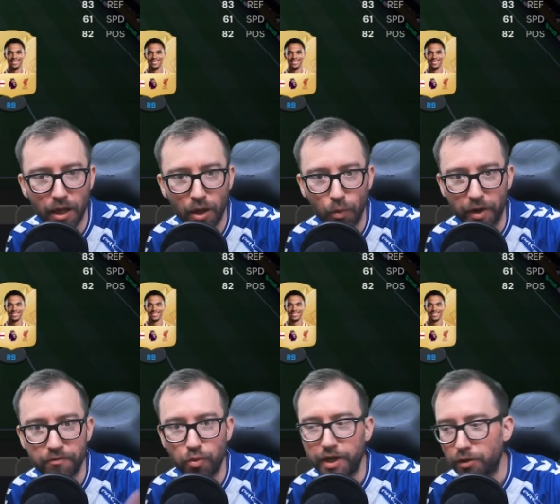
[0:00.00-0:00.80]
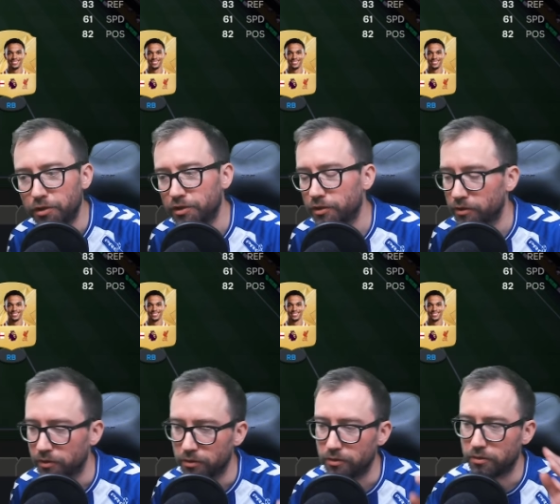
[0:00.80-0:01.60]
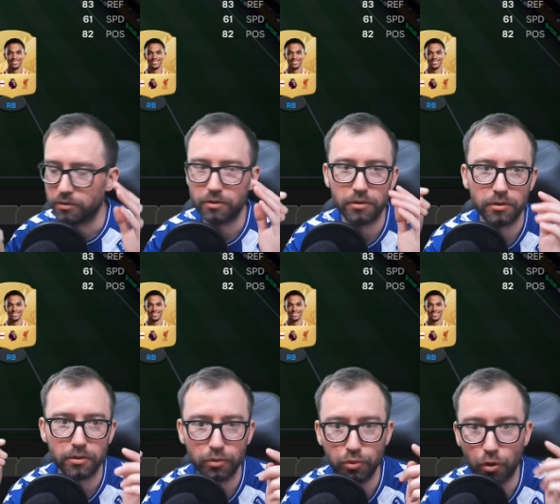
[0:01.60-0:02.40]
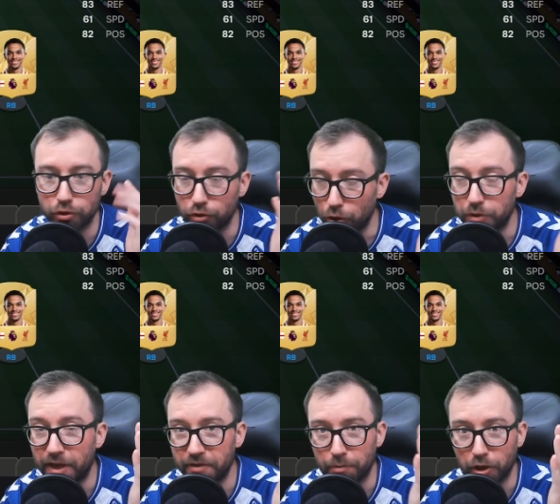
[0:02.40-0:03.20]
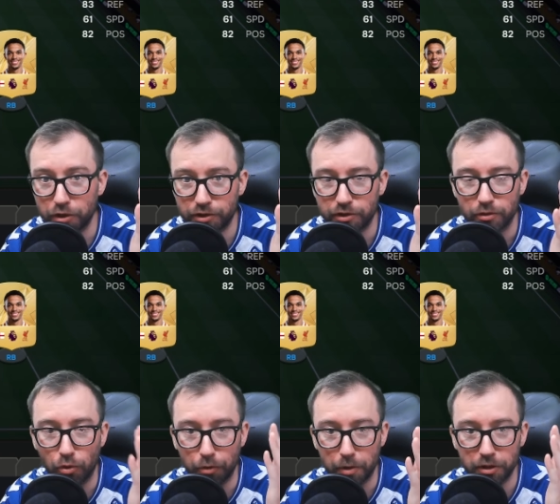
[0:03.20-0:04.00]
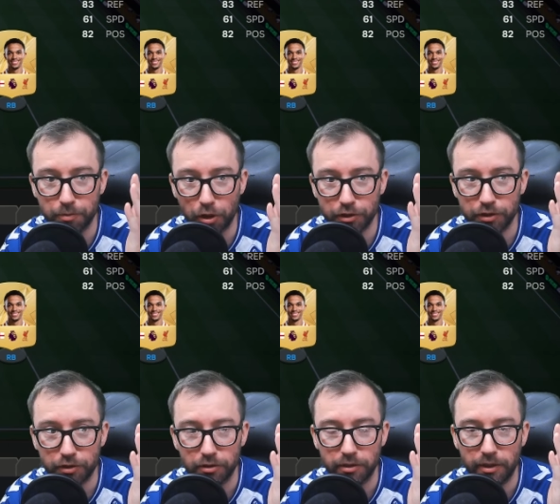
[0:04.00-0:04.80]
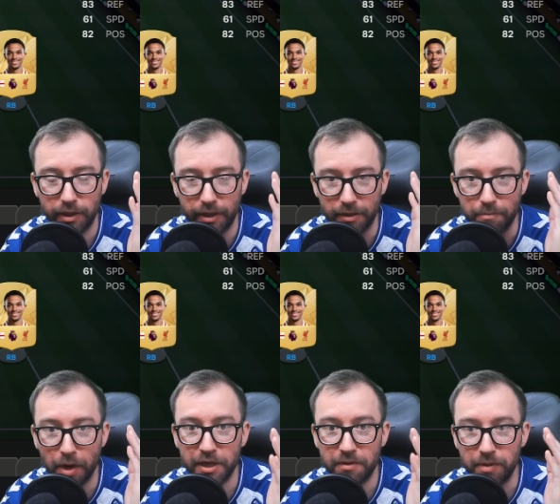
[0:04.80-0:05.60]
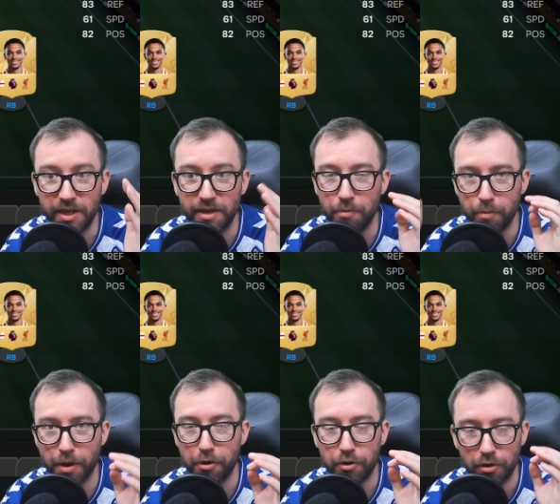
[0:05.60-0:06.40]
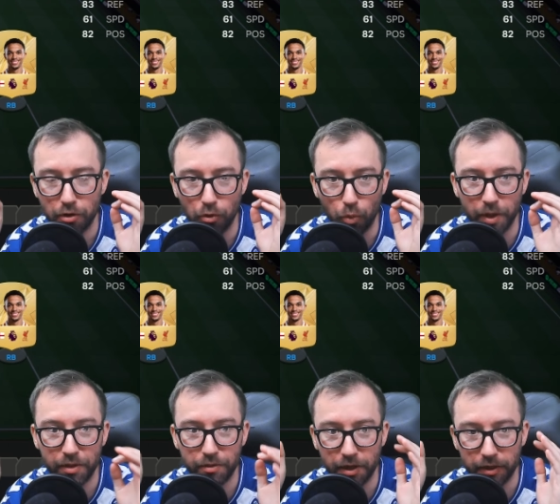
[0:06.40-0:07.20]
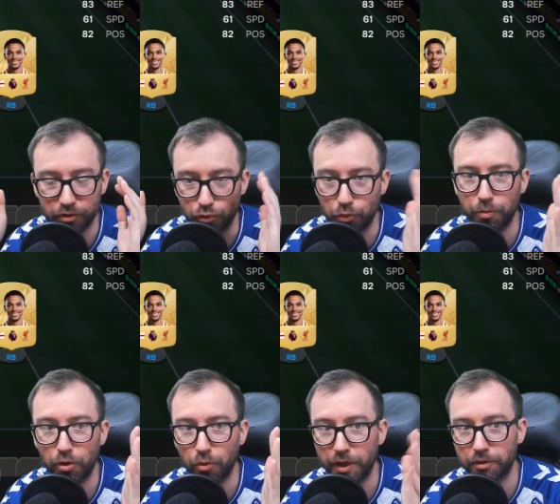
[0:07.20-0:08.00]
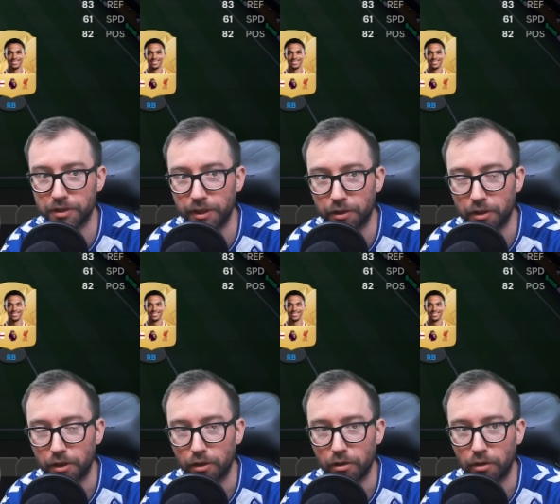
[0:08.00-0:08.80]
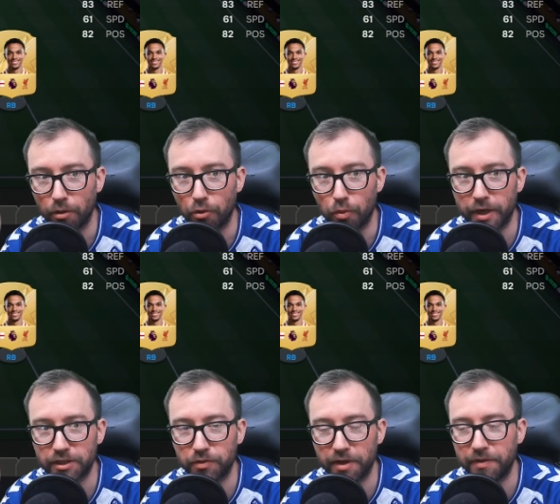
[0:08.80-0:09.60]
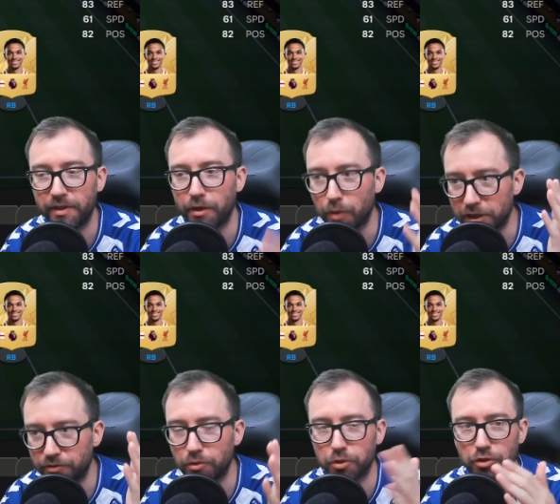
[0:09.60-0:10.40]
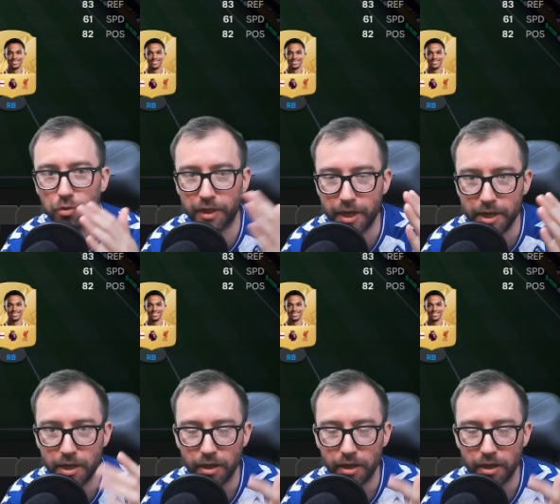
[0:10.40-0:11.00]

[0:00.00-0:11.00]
We have wingers who also don't have the plus or plus. It might be even better with suitable wingers here. Although Rashford, I felt like Rashford was okay.